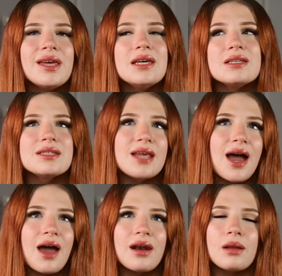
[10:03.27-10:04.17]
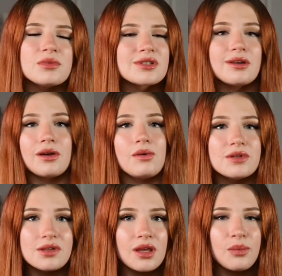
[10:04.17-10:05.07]
sad and I'm just going to go to
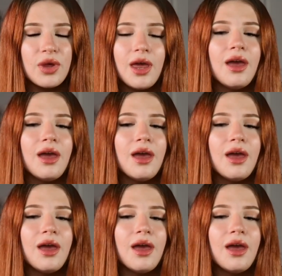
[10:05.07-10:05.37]
sleep.